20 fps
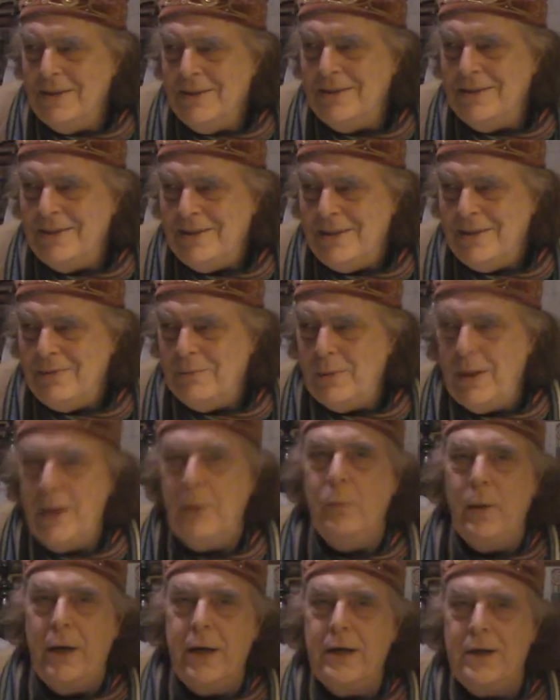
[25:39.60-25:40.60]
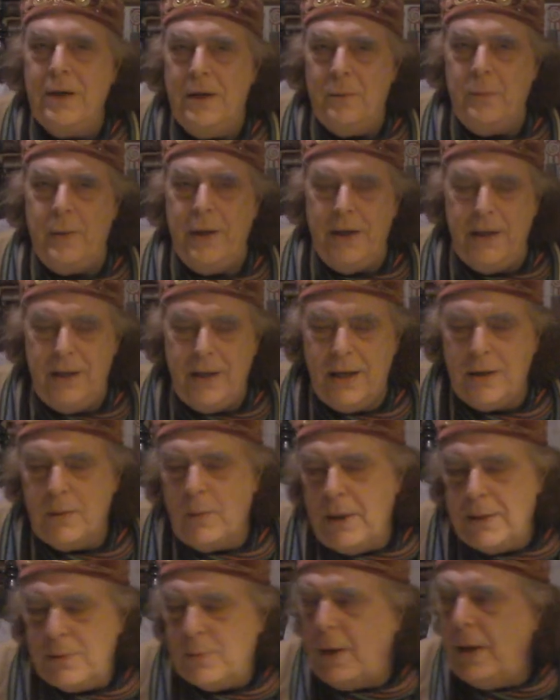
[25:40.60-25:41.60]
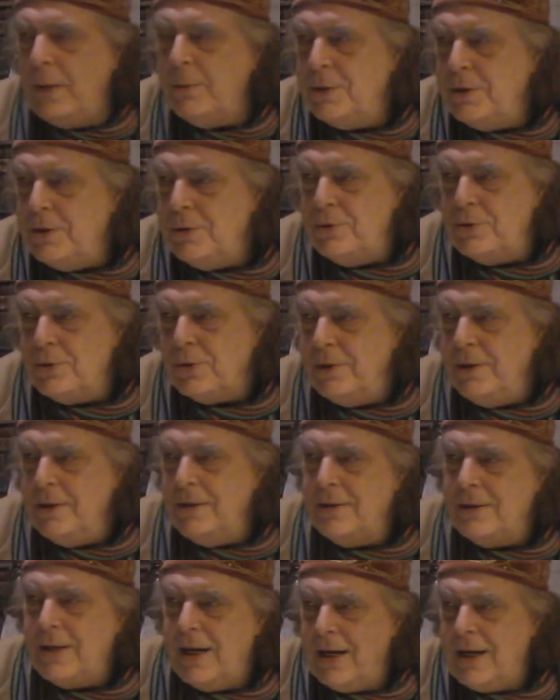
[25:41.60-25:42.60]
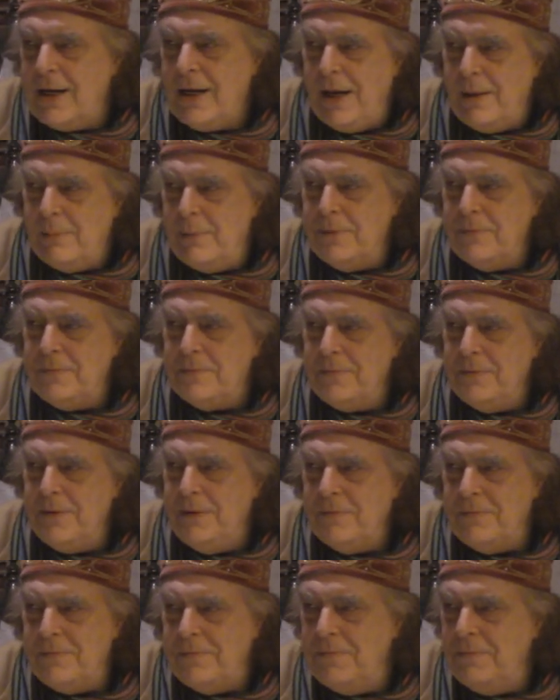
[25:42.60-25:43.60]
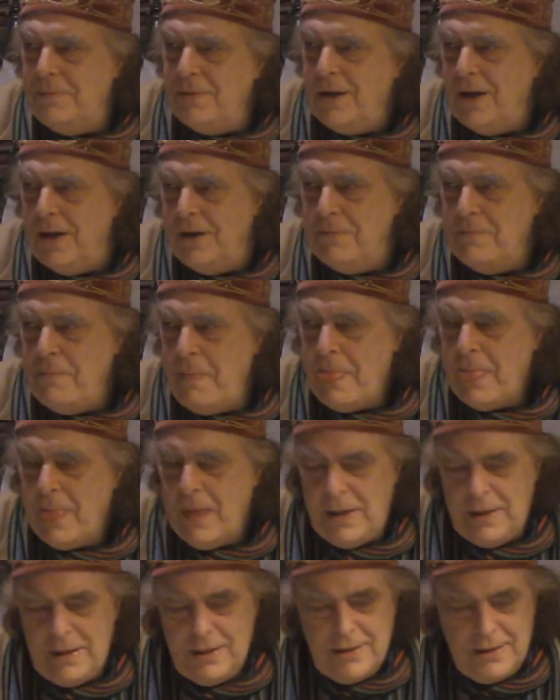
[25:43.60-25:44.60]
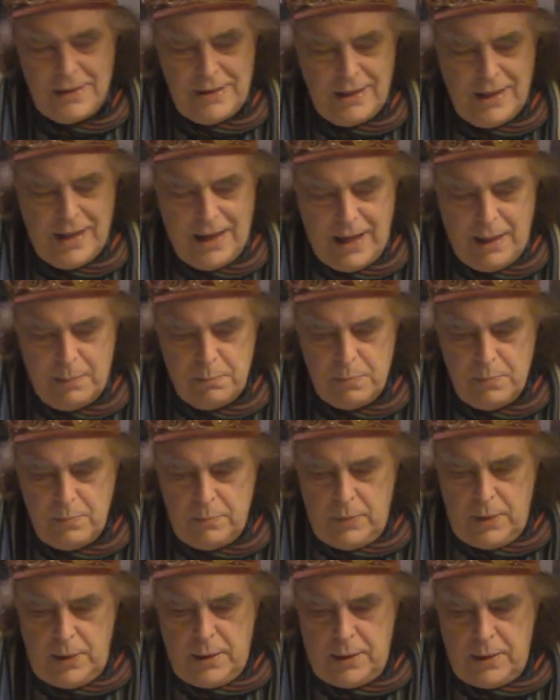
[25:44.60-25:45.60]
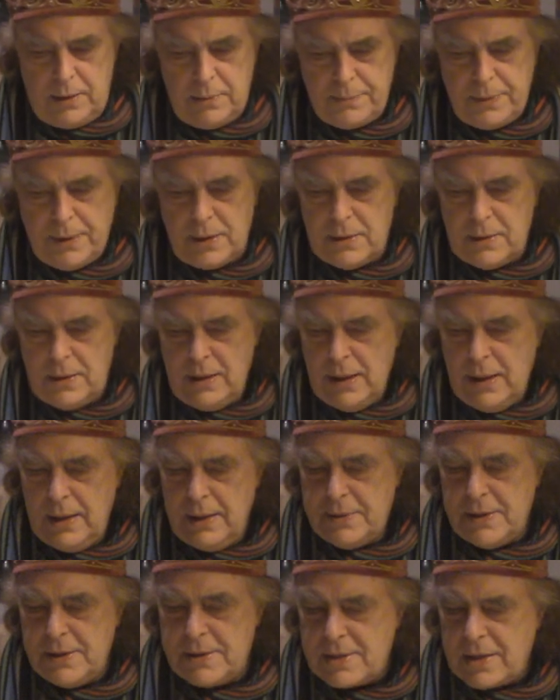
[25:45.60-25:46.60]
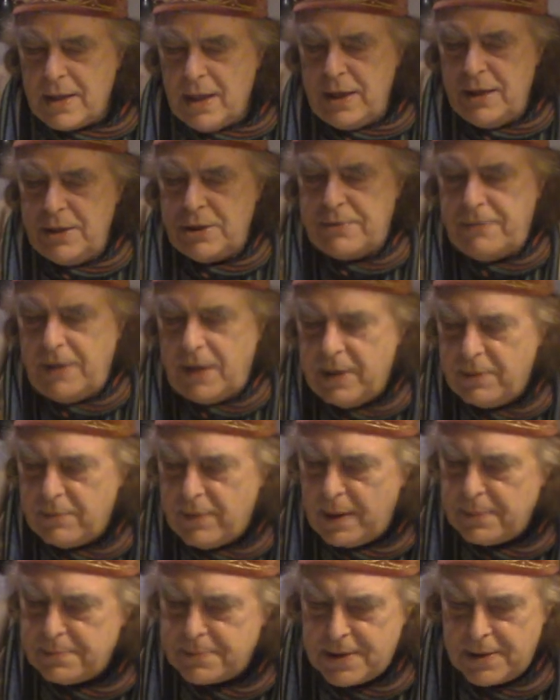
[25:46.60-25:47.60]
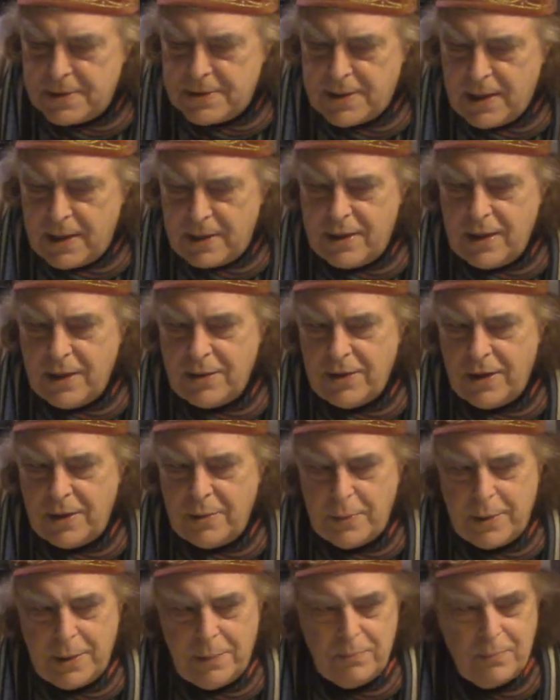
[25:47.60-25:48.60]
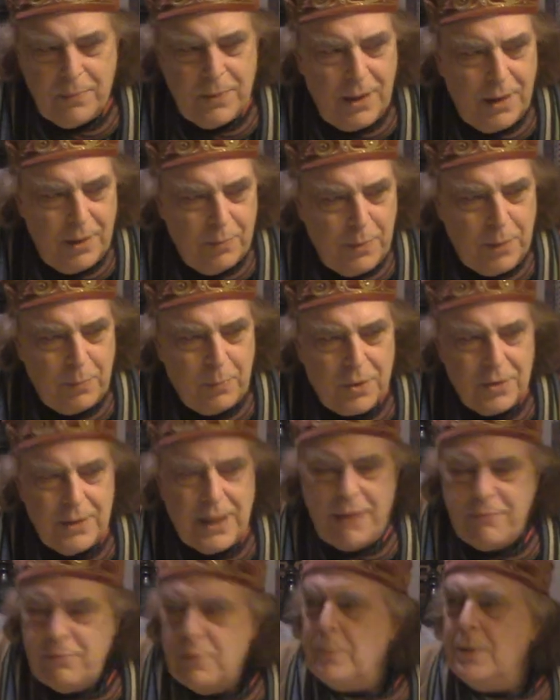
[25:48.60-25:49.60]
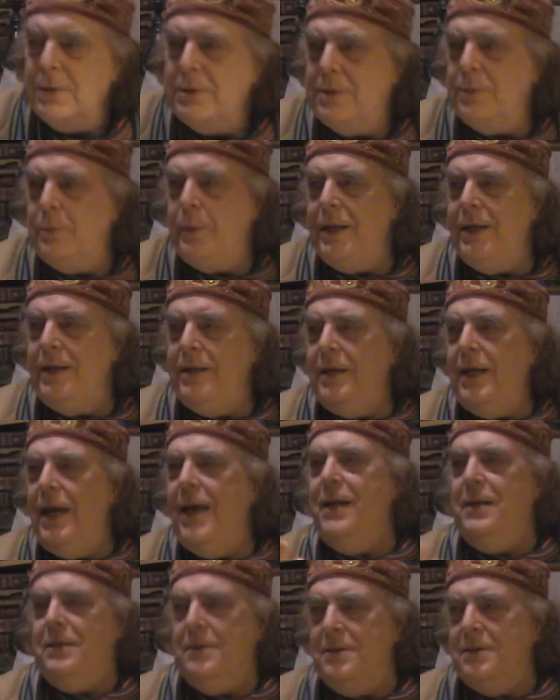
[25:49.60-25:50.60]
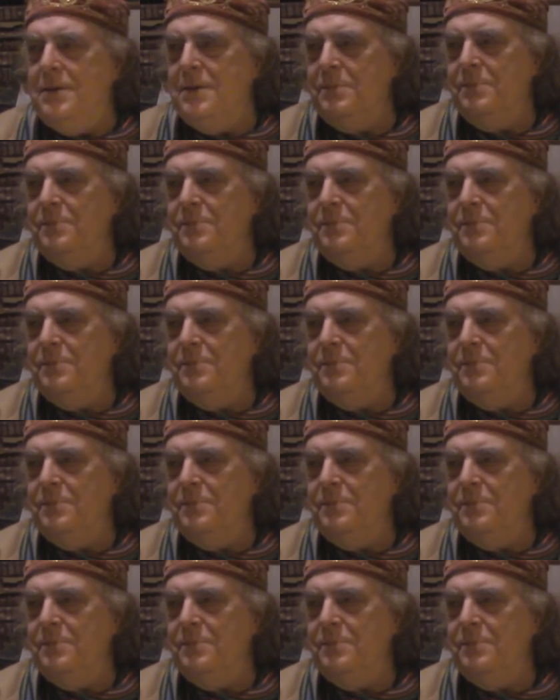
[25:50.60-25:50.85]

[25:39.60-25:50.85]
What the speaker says: You know, we're going to win. Otherwise, why would you join their club if you know? but this guy, Chevalier Ramsay, said, no, we want everyone to win in the end.